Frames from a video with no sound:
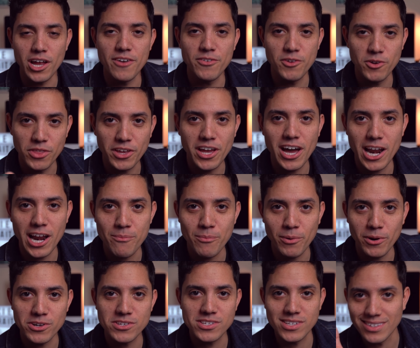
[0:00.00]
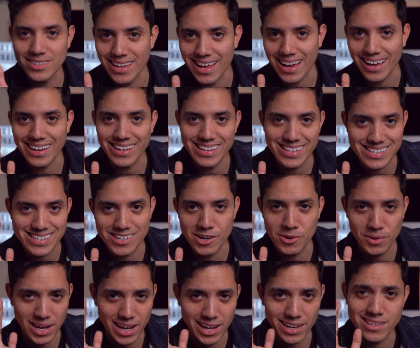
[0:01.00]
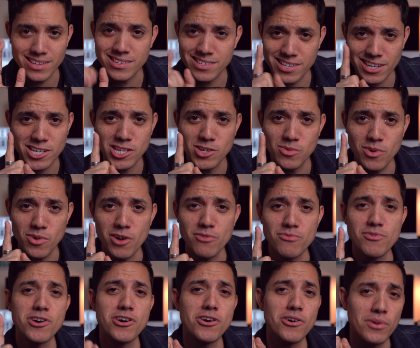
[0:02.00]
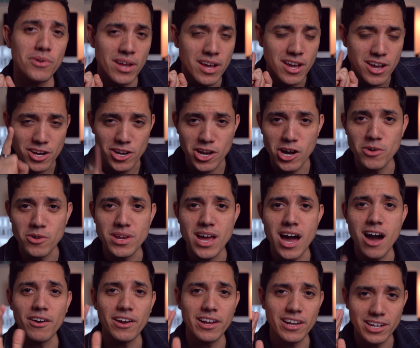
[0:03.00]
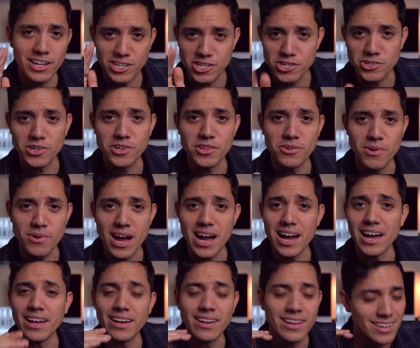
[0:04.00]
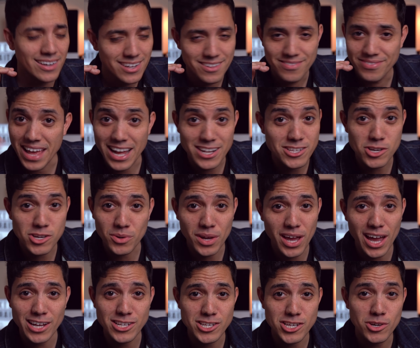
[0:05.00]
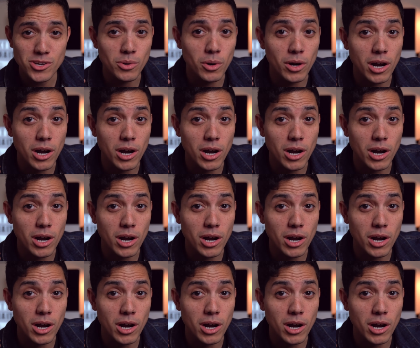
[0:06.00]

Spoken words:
If you're the kind of person that is, okay, stick to one road, go down it, enjoy the ride, that's okay too.